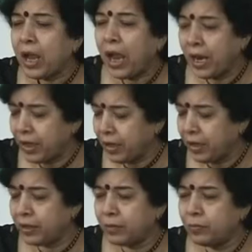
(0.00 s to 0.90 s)
and
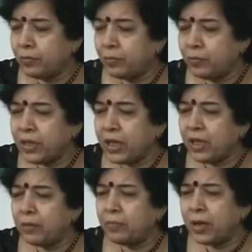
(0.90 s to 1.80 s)
um,
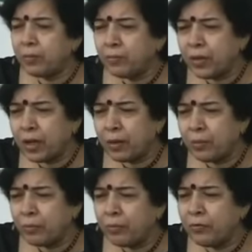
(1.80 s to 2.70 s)
the
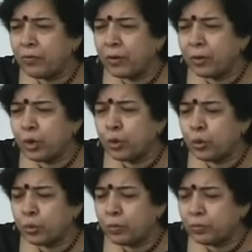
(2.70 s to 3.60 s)
um, uh,
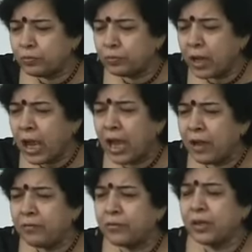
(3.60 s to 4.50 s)
you
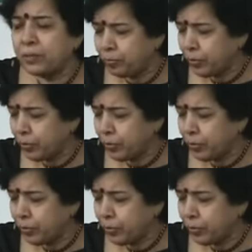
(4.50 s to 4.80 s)
have uh,